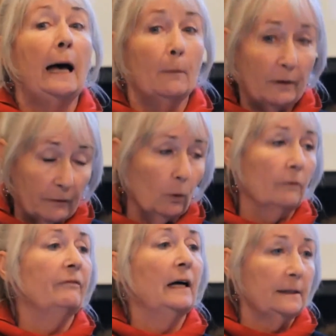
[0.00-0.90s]
and we've
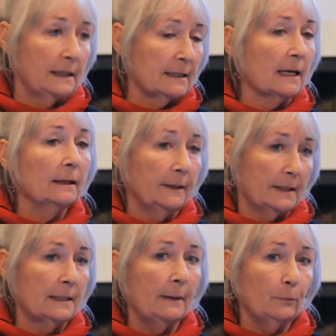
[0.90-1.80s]
all found exactly the
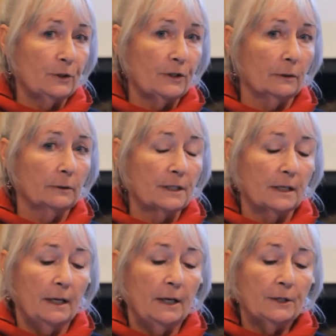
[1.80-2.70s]
same results.